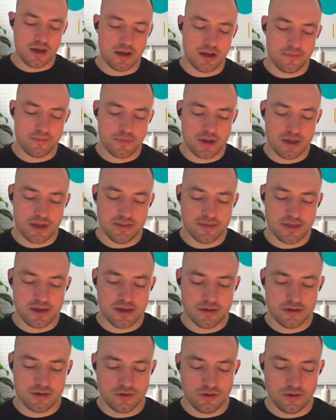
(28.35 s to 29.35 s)
And
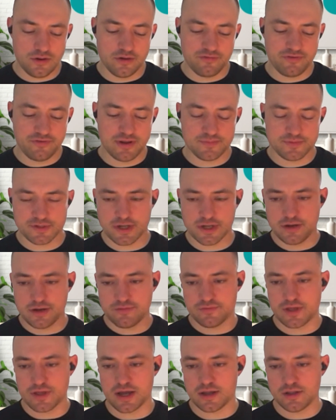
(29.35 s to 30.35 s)
then on the flip side
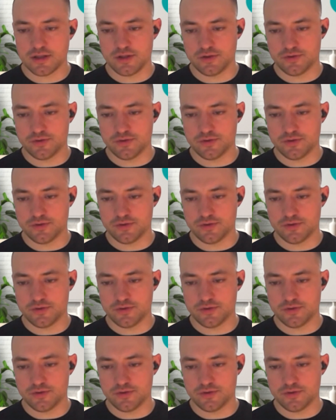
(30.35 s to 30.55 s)
of that,